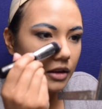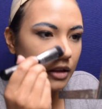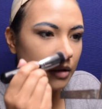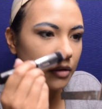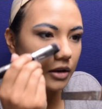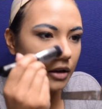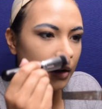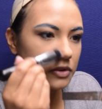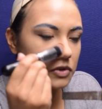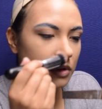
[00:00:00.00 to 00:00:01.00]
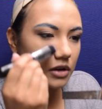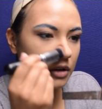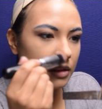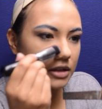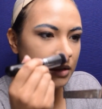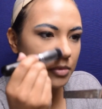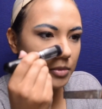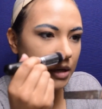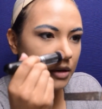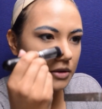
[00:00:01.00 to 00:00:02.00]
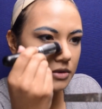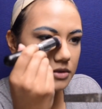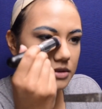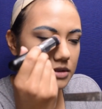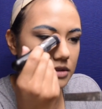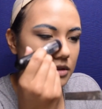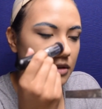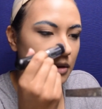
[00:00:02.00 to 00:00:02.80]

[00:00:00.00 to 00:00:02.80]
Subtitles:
And I'm going to contour the tip of my nose.